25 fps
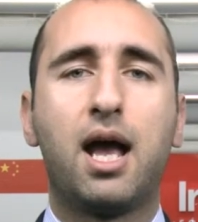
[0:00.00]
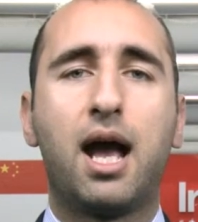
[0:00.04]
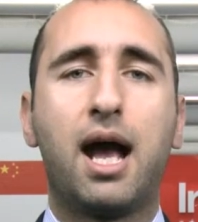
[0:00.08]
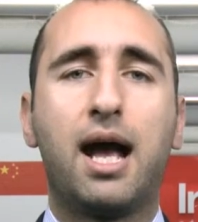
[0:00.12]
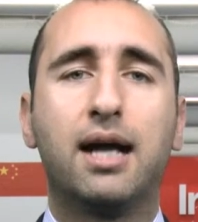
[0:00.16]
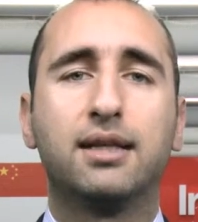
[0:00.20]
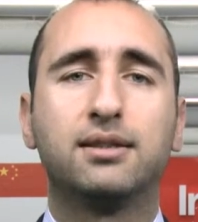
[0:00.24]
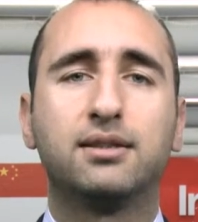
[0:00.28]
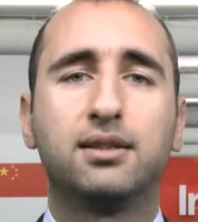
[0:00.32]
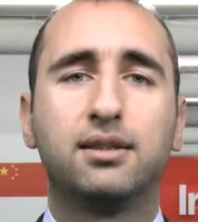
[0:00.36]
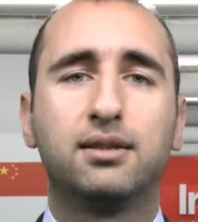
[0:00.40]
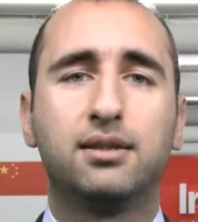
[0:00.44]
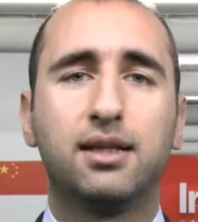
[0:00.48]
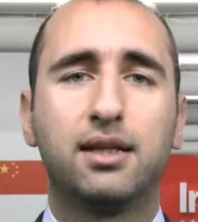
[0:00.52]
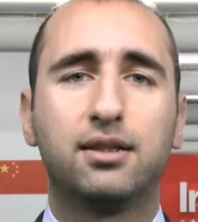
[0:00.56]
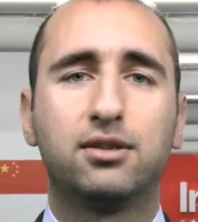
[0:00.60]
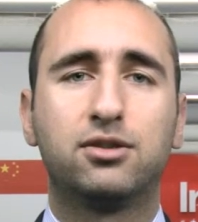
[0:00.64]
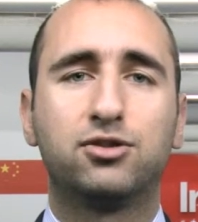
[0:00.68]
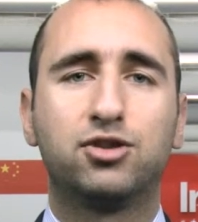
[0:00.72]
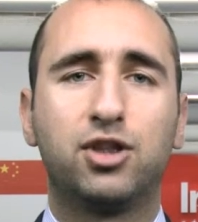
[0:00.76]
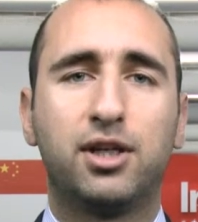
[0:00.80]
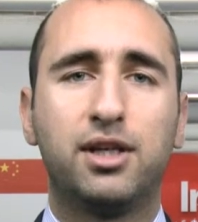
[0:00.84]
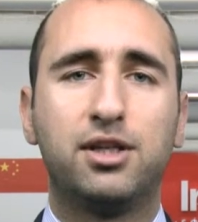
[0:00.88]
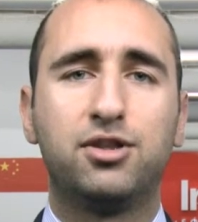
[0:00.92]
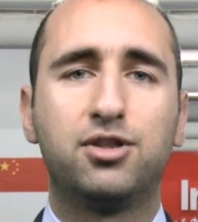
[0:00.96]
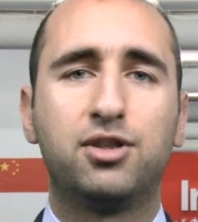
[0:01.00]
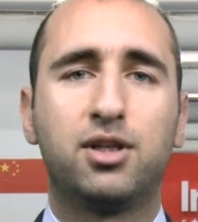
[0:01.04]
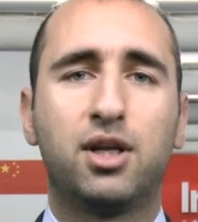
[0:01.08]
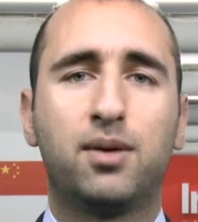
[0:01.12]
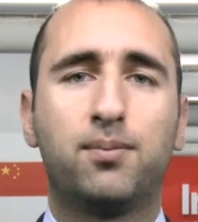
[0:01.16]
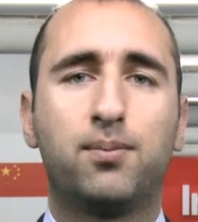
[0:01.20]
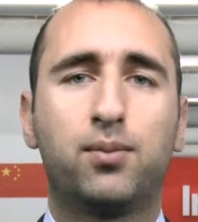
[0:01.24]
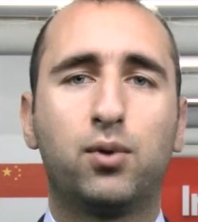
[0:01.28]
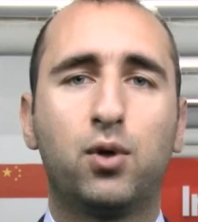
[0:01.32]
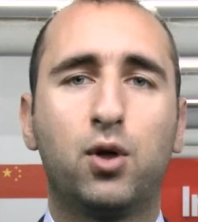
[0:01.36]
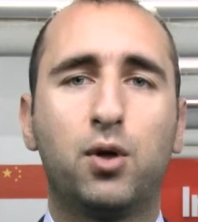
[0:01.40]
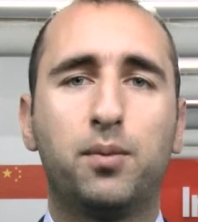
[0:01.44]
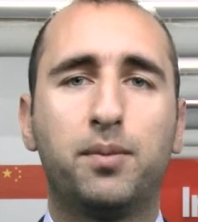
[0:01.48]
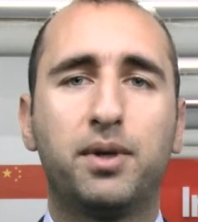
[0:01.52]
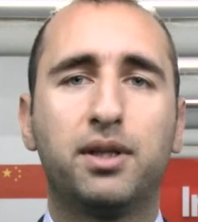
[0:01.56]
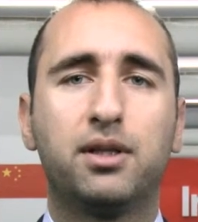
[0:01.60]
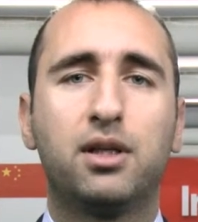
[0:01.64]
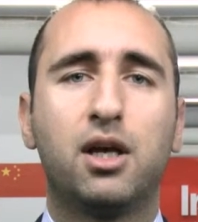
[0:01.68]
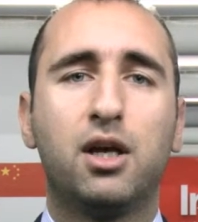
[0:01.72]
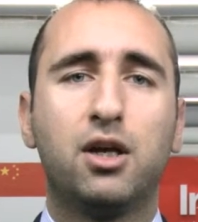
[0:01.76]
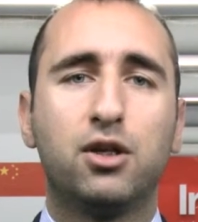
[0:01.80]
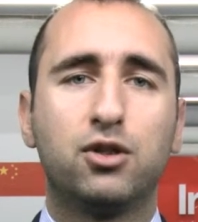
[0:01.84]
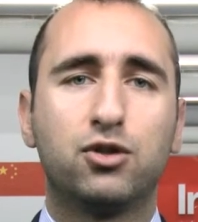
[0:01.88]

as the net change in employment